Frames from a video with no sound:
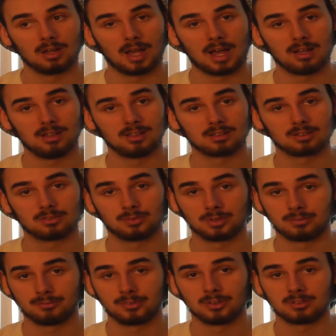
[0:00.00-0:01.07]
Alex for
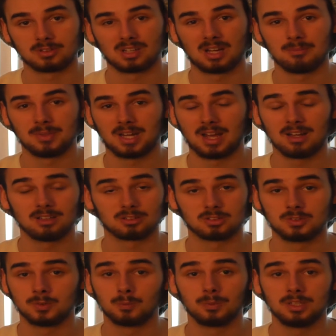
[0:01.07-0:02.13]
the first time. And Alex,
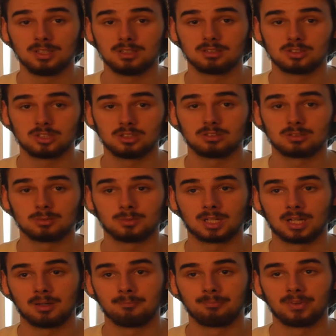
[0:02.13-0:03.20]
dude, we need to chill
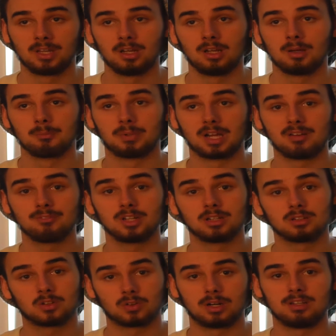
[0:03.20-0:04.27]
sometime. But I've done
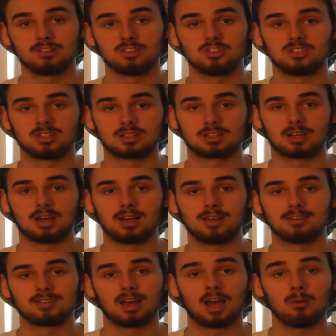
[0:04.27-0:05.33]
crazy shit,
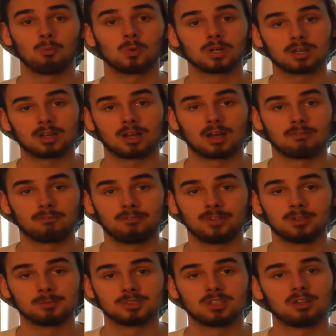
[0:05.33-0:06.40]
guys. I'm working on
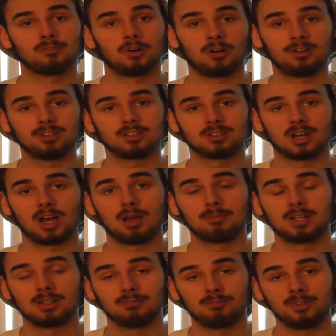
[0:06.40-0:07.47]
film stuff all the time.
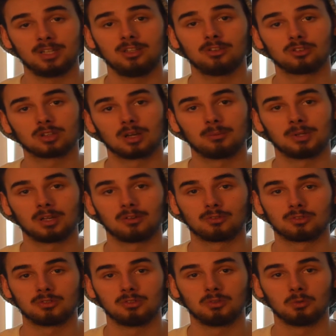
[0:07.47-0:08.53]
I have videos coming out
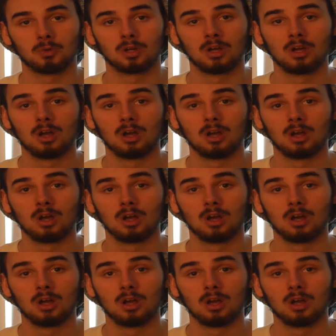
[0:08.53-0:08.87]
soon.